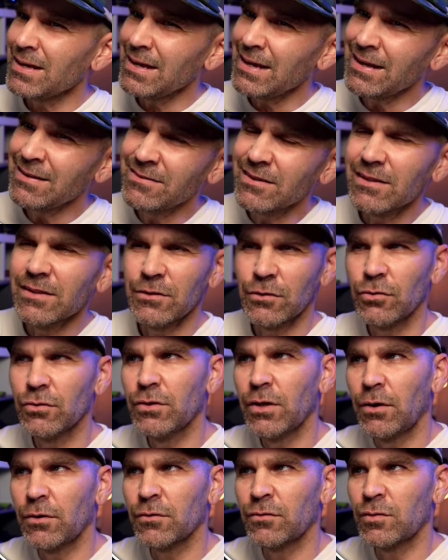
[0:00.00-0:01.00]
It's a little
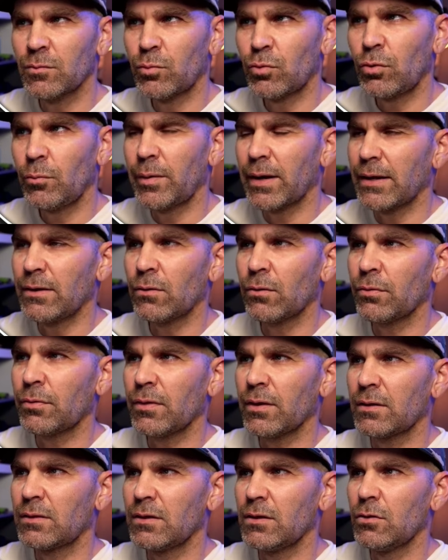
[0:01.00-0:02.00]
noticeable, but I don't think that